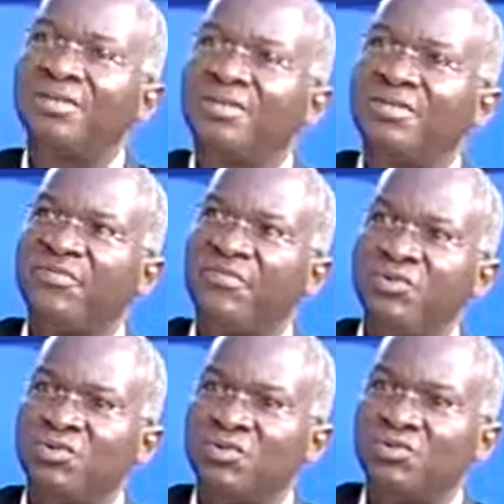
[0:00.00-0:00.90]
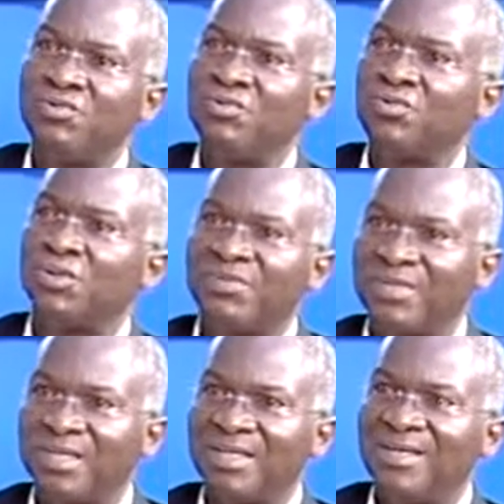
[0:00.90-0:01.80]
refuse to do
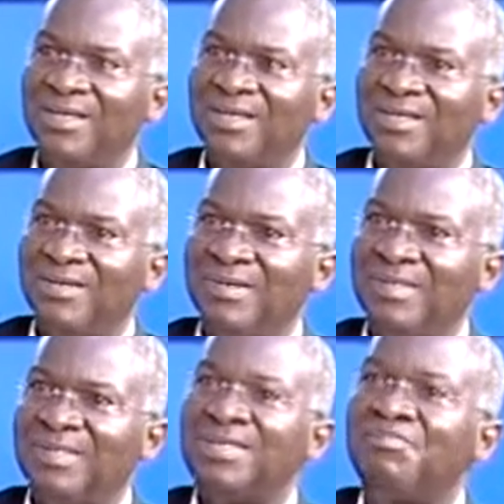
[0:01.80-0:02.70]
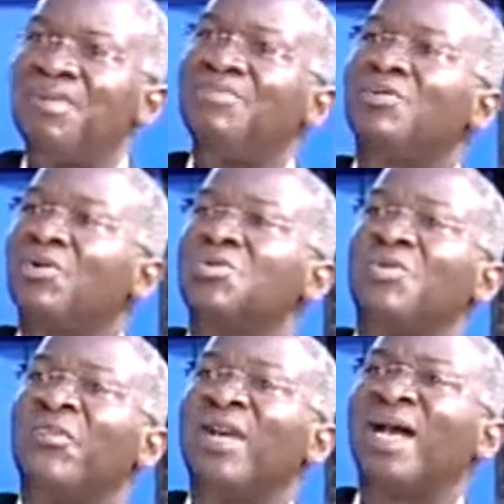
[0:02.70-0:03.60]
something simply because of
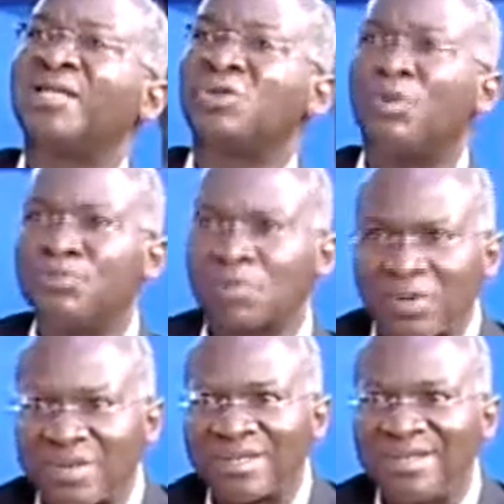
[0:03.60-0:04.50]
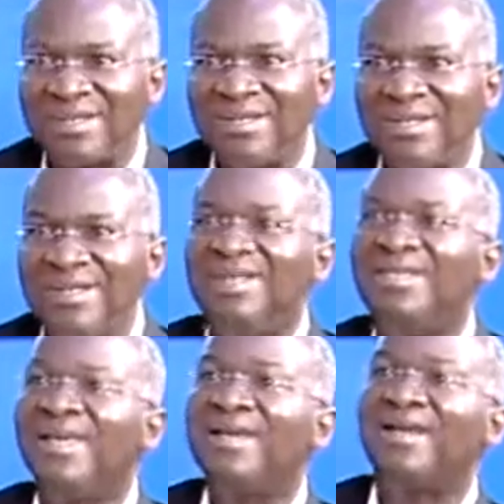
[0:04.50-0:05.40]
an assumption.
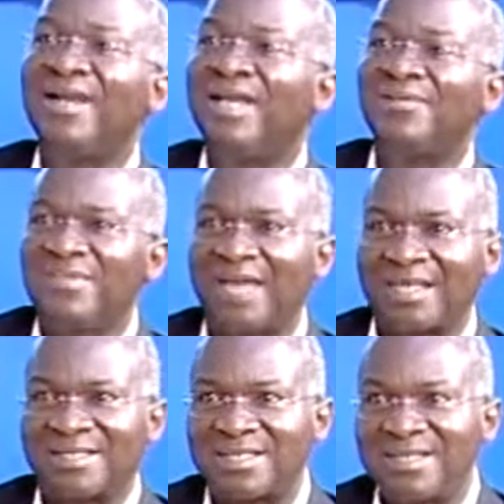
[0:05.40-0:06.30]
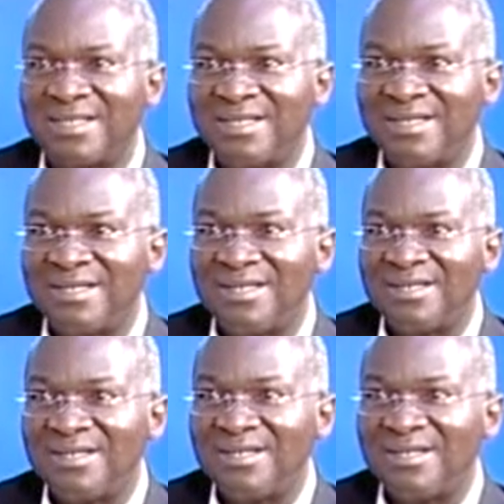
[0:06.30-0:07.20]
They claim that
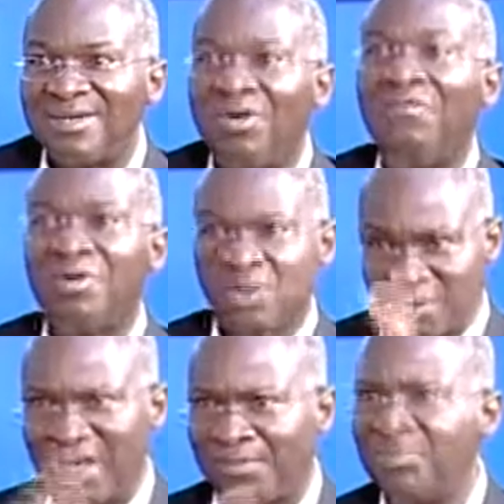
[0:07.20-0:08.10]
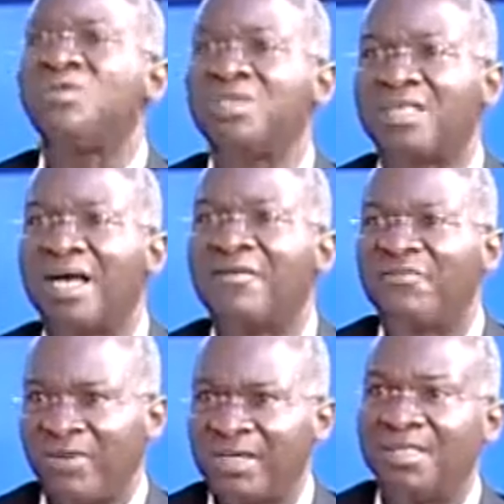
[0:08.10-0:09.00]
governors will abuse it,
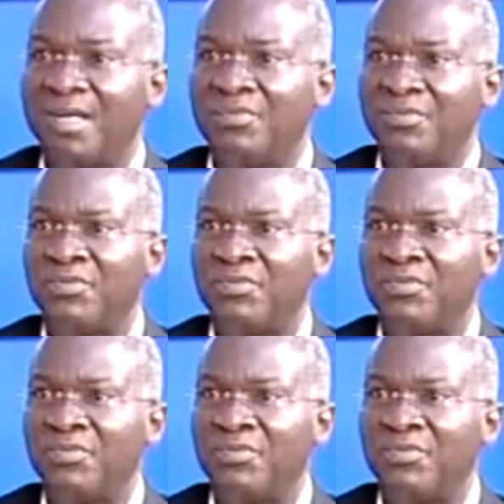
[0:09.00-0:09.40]
for example.